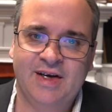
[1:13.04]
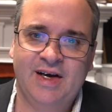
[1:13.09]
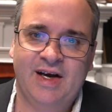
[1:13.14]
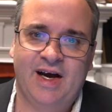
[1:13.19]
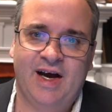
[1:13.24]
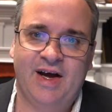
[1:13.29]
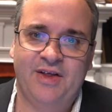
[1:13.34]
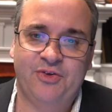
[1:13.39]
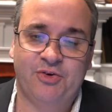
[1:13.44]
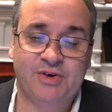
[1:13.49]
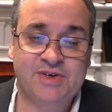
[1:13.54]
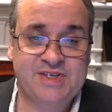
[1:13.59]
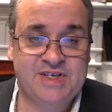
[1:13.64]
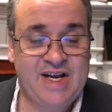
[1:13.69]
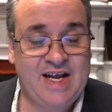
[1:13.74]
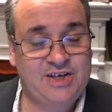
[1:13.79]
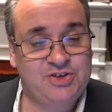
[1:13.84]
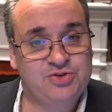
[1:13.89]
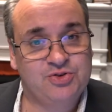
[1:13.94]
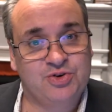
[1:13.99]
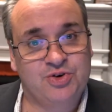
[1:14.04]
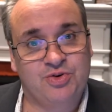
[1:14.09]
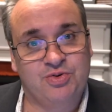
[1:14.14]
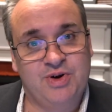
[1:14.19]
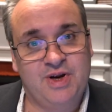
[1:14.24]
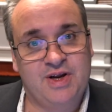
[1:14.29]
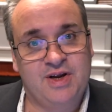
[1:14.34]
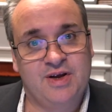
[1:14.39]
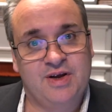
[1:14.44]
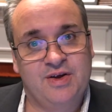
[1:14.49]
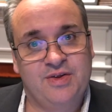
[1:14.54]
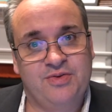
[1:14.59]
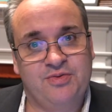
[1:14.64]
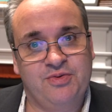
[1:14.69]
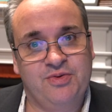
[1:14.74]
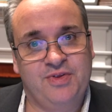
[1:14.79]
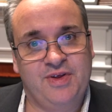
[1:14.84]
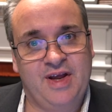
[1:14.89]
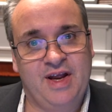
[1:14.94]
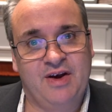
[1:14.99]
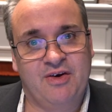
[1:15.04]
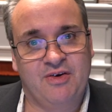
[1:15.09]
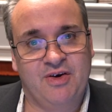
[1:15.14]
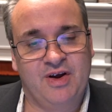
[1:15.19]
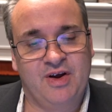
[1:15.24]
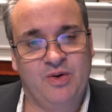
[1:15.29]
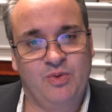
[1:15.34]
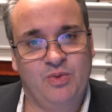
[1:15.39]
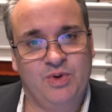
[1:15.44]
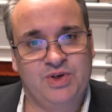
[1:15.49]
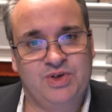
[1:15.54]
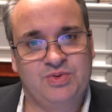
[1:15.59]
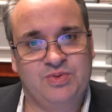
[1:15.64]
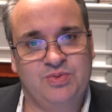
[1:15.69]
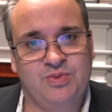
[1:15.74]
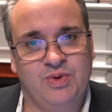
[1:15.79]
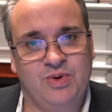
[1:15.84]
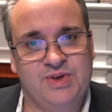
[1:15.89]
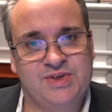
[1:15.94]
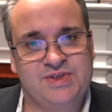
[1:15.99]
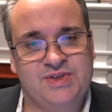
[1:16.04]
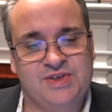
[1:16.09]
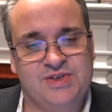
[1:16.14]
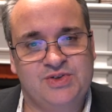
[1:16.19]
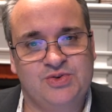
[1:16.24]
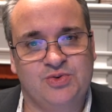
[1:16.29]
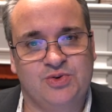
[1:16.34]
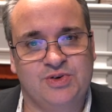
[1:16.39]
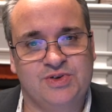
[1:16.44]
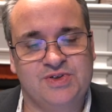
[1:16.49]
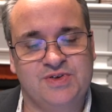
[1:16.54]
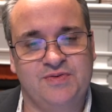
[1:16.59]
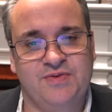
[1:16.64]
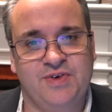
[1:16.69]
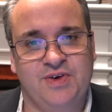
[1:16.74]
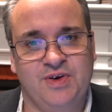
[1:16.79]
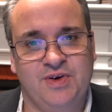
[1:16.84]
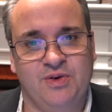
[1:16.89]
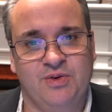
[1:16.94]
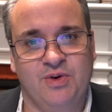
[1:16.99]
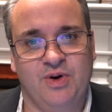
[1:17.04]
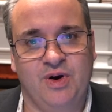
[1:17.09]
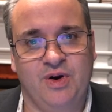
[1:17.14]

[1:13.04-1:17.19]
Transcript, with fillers: there is a natural creek through the area, which was the source of the